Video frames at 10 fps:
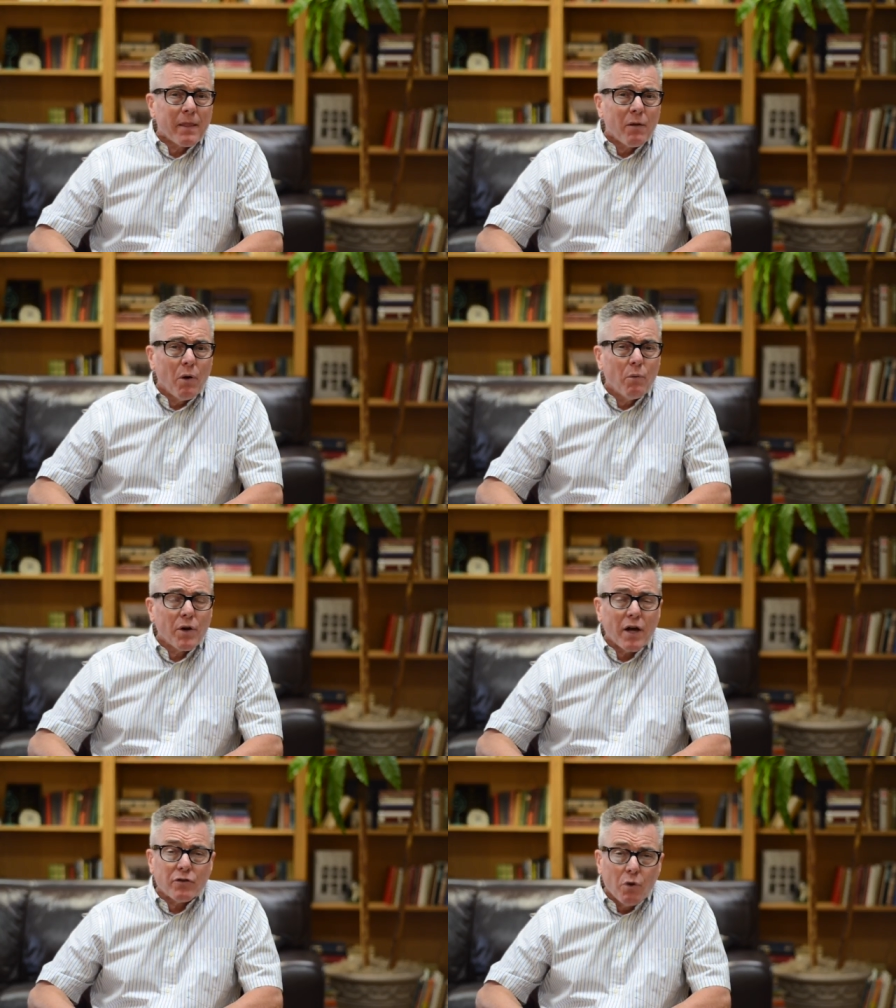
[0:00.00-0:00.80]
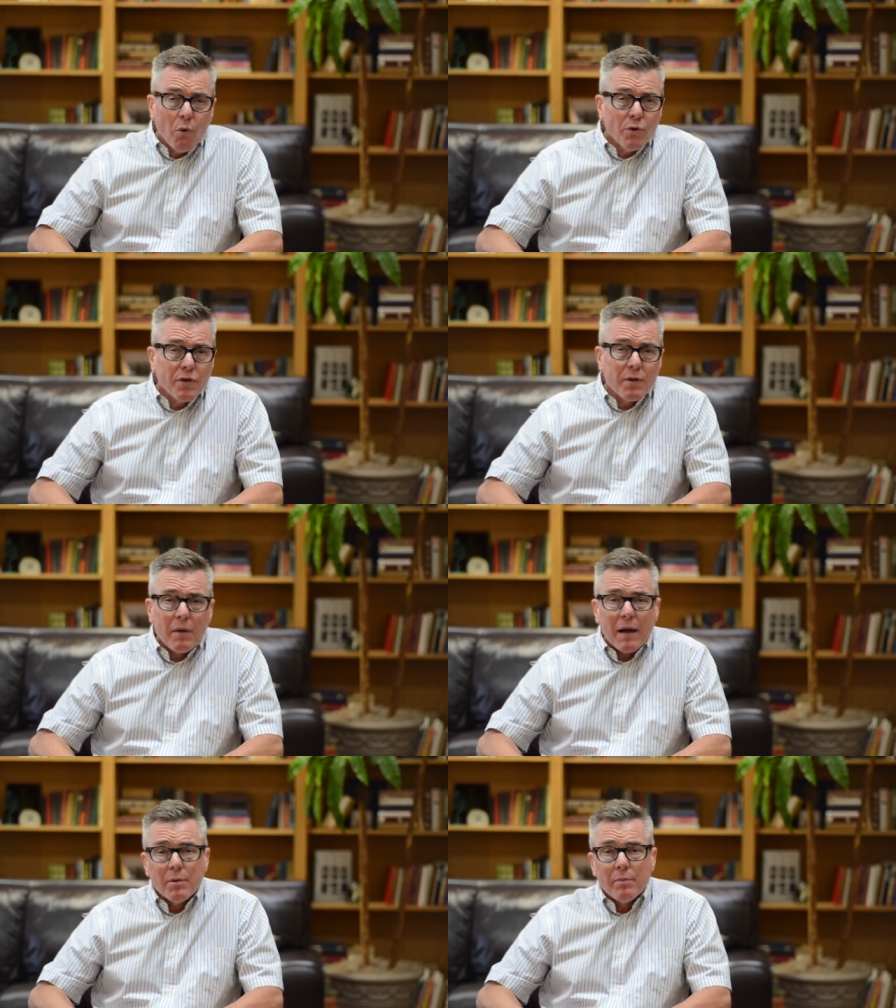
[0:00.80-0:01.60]
Well, we're not told in the
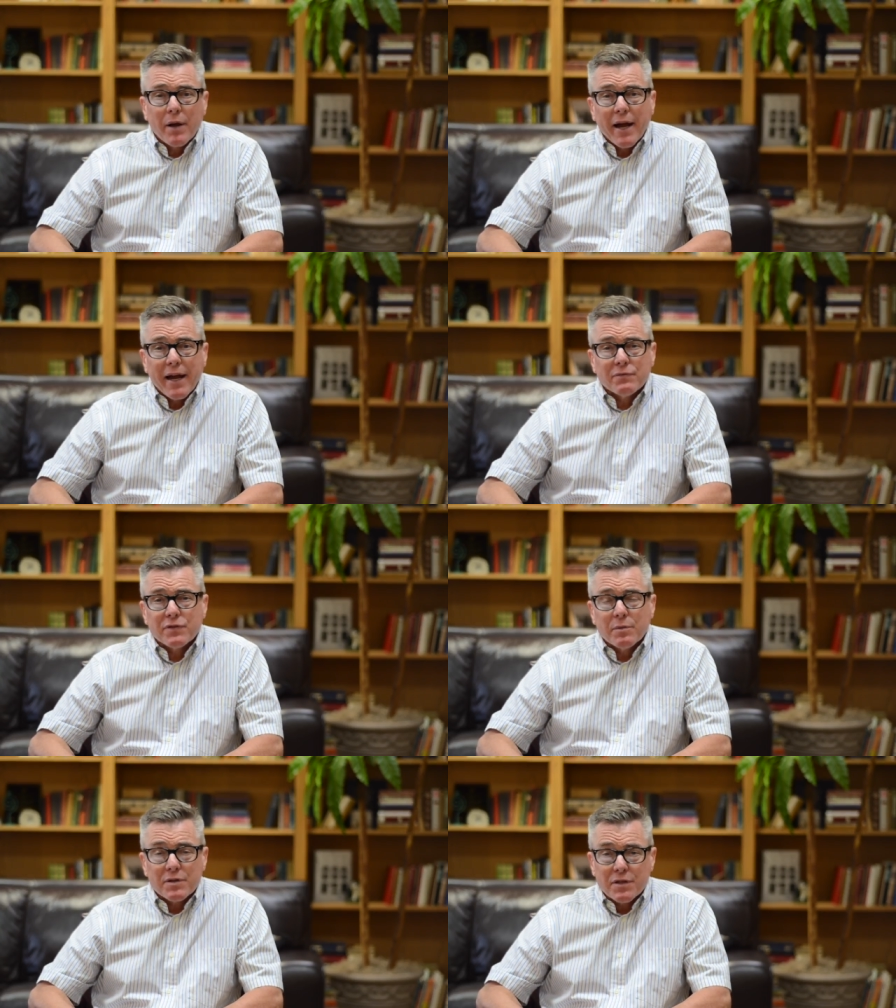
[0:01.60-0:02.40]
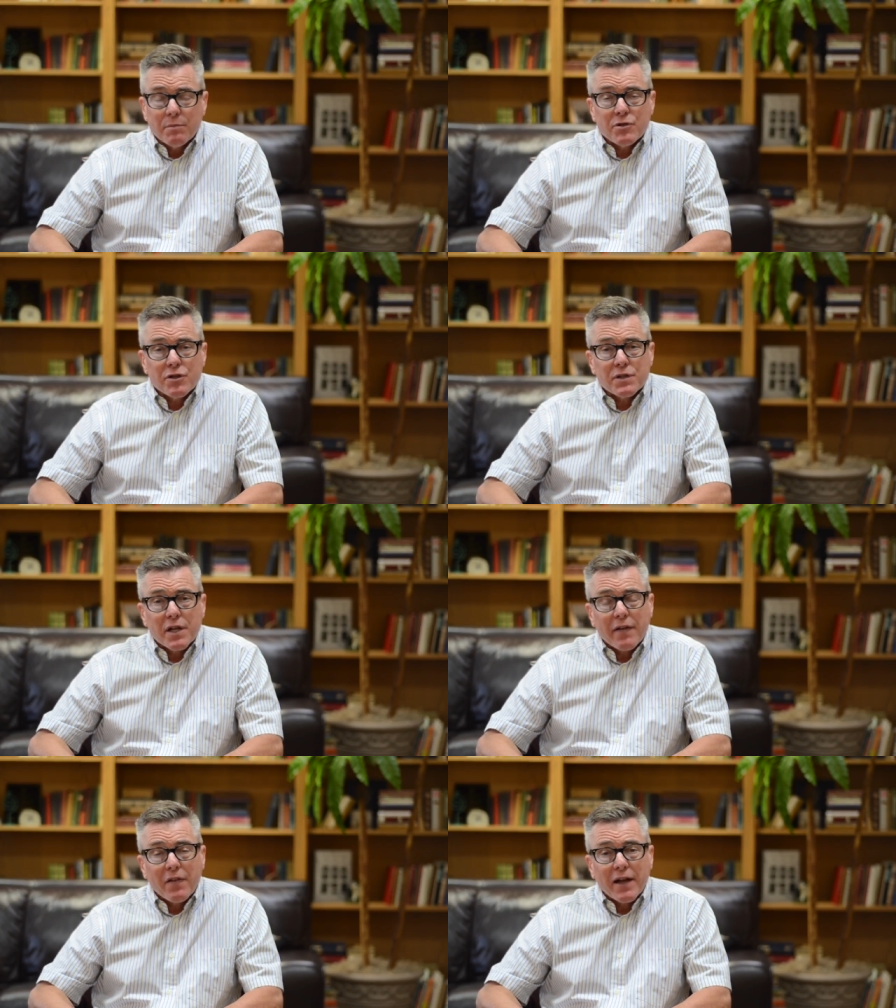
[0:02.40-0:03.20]
Bible, but I have some assumptions that
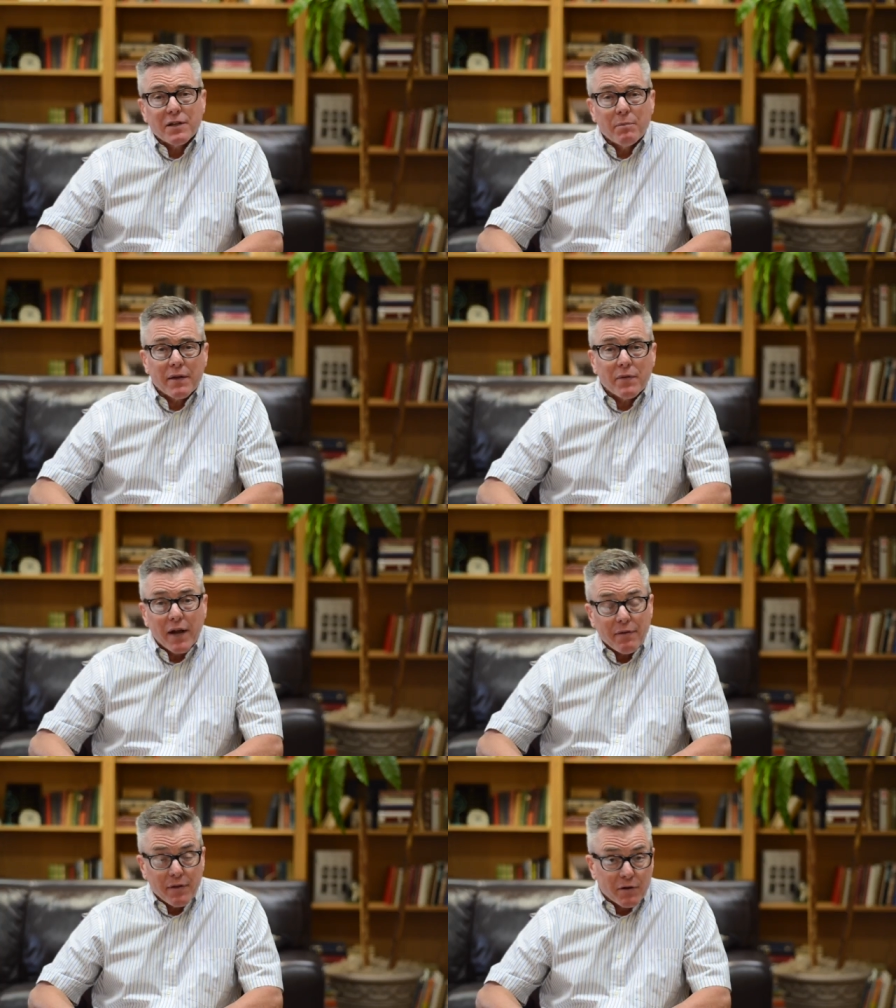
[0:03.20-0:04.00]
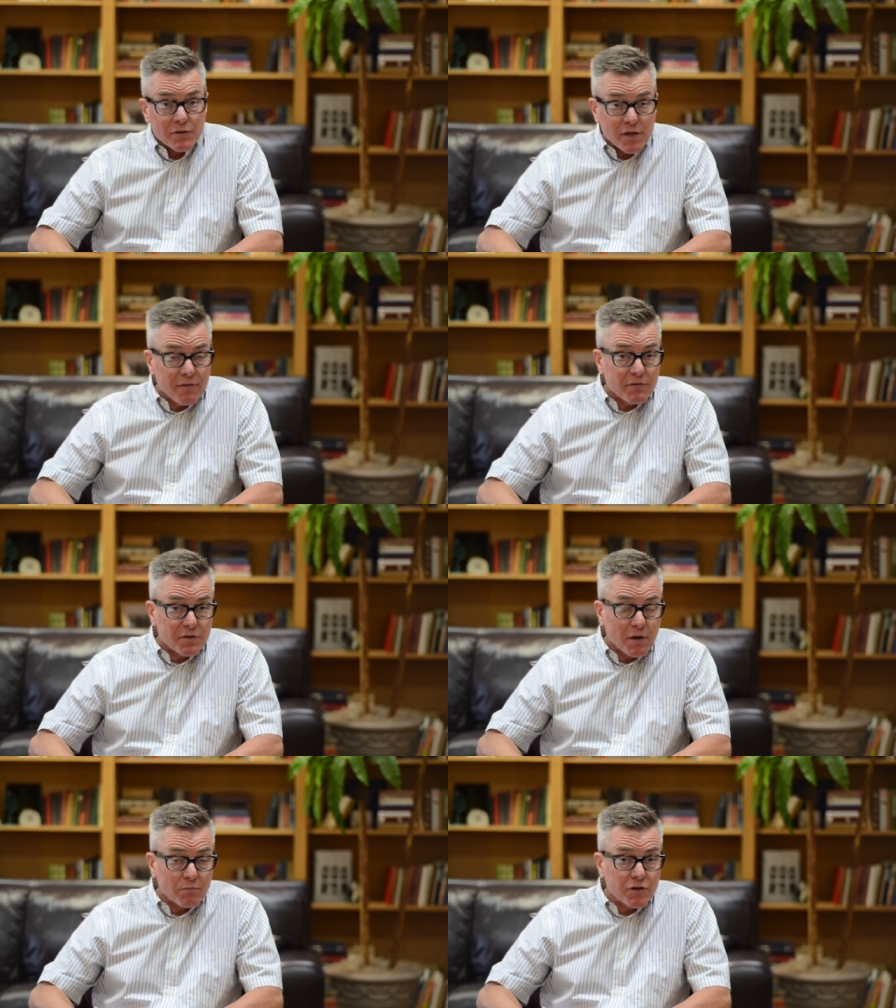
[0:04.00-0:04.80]
I'd like to make that I think are safe
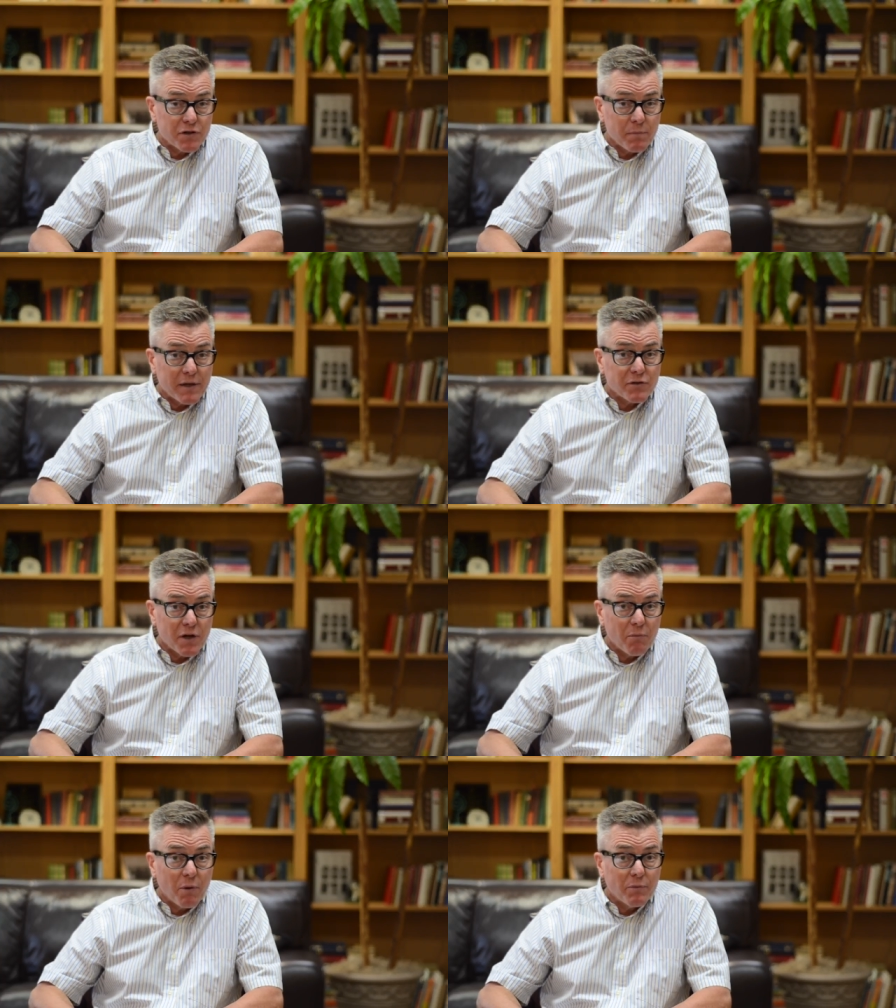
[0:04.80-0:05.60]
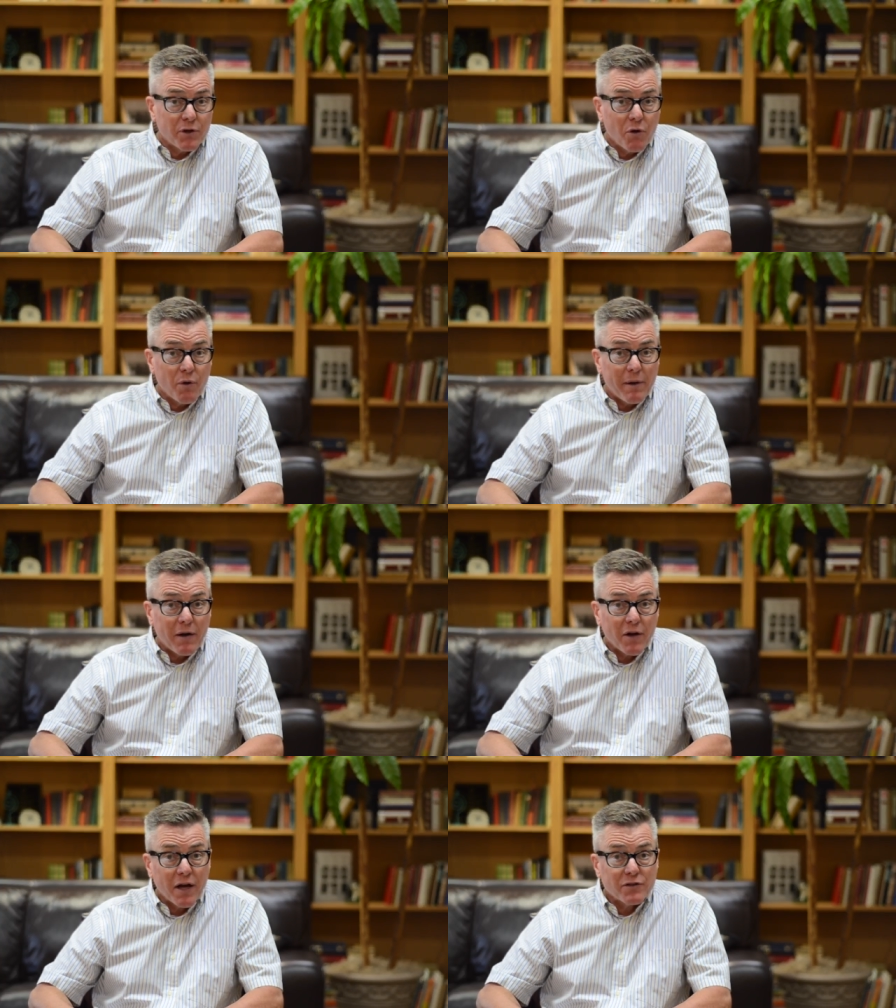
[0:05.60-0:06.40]
assumptions based on what we know
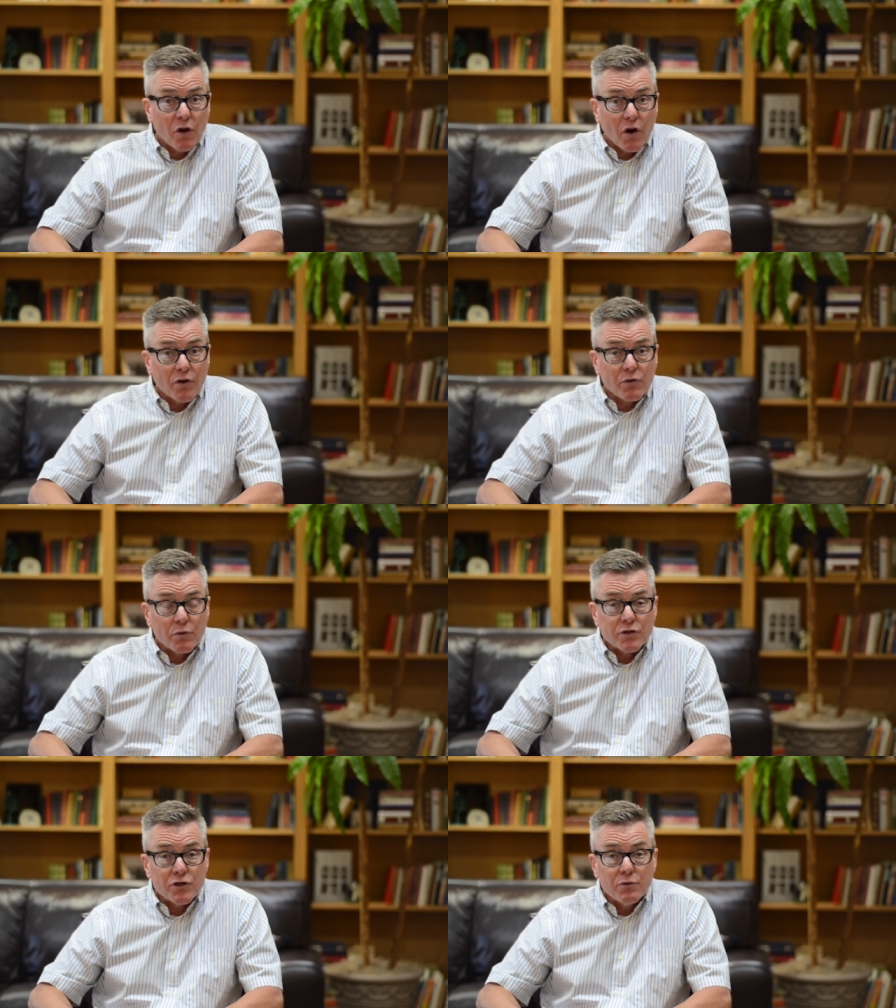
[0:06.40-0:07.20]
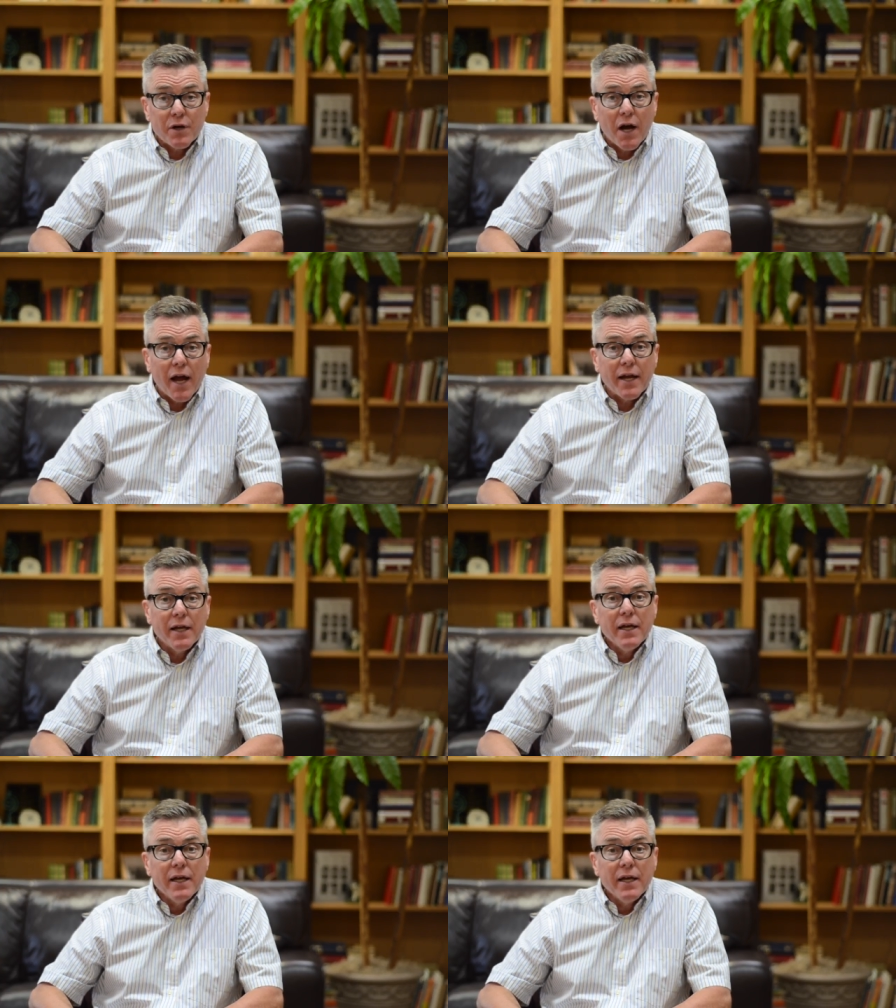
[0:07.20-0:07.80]
about God's heart towards you and I.